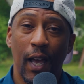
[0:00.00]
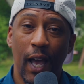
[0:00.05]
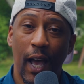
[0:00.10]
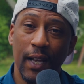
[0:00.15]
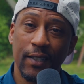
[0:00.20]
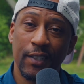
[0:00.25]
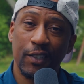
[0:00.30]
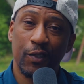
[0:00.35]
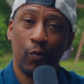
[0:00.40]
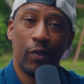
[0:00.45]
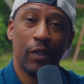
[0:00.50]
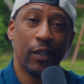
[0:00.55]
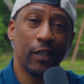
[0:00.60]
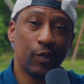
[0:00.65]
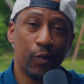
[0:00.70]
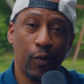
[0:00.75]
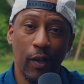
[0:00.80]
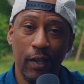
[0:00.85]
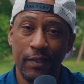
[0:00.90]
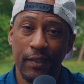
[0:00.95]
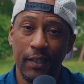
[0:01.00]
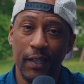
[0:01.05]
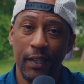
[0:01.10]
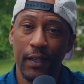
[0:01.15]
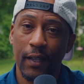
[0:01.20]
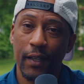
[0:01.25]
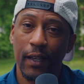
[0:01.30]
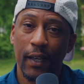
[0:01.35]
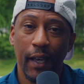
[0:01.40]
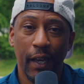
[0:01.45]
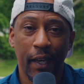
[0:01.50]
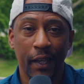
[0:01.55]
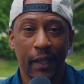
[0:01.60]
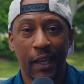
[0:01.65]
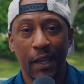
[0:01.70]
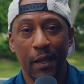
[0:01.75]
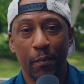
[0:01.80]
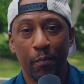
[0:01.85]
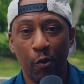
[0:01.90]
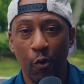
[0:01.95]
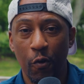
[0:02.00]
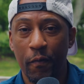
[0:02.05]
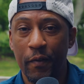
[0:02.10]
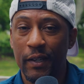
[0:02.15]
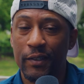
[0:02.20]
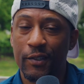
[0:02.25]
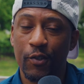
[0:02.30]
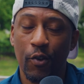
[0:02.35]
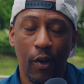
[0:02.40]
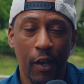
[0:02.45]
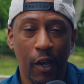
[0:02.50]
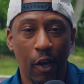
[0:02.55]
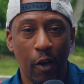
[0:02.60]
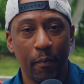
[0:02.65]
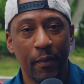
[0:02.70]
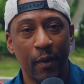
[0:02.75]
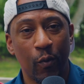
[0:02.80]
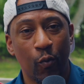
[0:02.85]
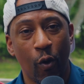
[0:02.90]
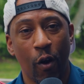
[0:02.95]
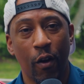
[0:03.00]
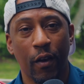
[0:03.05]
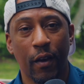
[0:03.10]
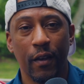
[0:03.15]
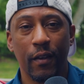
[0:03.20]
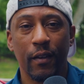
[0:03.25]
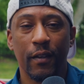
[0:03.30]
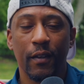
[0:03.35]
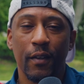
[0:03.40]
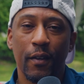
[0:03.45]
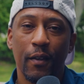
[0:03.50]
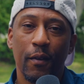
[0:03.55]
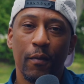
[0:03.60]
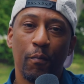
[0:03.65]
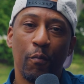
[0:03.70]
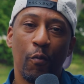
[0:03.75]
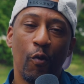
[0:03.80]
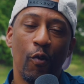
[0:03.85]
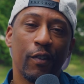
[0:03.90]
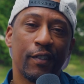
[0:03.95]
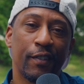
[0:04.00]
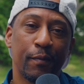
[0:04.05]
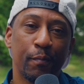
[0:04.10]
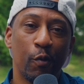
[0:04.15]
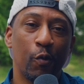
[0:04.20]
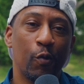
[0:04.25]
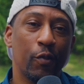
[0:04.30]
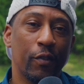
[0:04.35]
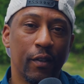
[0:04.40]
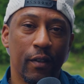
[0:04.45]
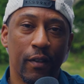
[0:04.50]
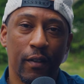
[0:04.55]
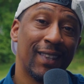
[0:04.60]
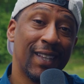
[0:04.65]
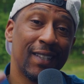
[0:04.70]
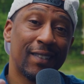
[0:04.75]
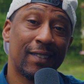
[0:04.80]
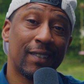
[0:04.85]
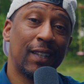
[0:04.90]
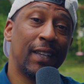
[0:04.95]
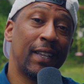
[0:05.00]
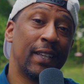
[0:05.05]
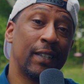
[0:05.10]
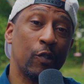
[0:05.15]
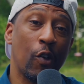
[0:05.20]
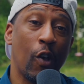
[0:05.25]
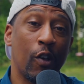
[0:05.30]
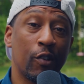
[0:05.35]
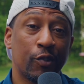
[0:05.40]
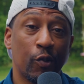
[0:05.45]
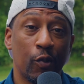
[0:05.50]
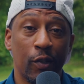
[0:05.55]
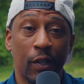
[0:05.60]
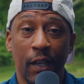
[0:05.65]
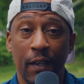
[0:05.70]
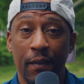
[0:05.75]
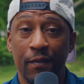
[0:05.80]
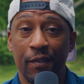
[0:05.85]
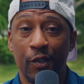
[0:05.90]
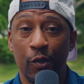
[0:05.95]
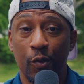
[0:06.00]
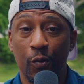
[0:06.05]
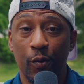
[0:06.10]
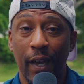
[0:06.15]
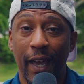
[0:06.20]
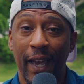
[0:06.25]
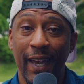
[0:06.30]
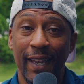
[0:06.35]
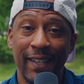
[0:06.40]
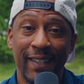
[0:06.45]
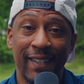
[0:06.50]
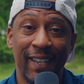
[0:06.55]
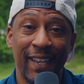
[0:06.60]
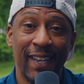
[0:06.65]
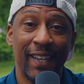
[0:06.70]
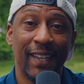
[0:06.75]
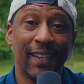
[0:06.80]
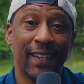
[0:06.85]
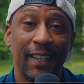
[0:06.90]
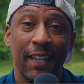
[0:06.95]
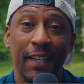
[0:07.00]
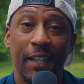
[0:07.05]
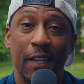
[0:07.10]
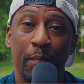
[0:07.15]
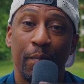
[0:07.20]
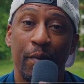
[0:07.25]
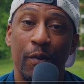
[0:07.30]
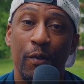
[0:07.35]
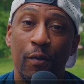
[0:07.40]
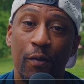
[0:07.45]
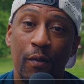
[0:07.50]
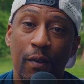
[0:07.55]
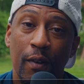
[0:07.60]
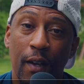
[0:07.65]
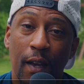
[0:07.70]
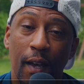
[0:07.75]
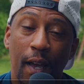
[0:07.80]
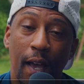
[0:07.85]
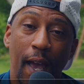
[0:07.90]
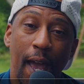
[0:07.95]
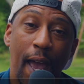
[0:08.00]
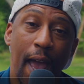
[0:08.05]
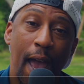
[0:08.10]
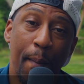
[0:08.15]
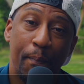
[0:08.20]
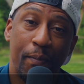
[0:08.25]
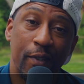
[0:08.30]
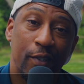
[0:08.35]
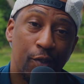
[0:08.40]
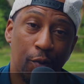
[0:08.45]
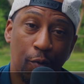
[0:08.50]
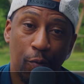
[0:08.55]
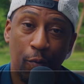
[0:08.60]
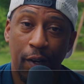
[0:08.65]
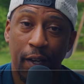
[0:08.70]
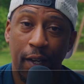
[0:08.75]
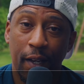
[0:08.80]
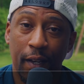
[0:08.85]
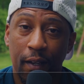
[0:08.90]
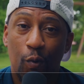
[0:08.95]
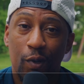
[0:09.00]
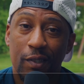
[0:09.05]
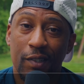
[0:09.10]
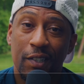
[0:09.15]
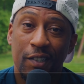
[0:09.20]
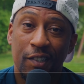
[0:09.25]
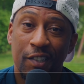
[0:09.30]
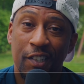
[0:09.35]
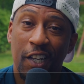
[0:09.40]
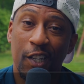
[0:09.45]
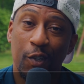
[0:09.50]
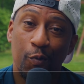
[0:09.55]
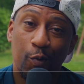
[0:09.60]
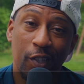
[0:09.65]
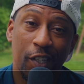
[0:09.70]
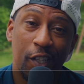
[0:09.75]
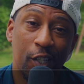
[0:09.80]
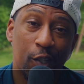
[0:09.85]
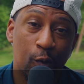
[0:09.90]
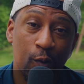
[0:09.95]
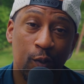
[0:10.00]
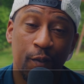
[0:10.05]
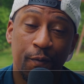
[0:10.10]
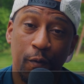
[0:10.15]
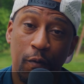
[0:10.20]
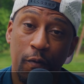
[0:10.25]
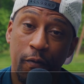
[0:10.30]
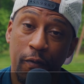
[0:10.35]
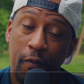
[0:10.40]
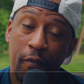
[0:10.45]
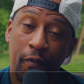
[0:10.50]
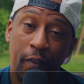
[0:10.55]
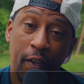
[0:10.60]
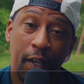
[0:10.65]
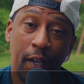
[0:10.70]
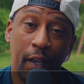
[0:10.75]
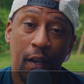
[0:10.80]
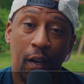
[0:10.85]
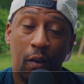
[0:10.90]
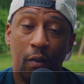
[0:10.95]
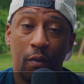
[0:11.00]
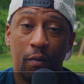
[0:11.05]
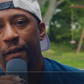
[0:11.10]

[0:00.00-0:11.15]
I just want to trust it and keep moving. It's going to help me work more smoother. This lens also gives you a declickable aperture ring, which is genuinely useful for video.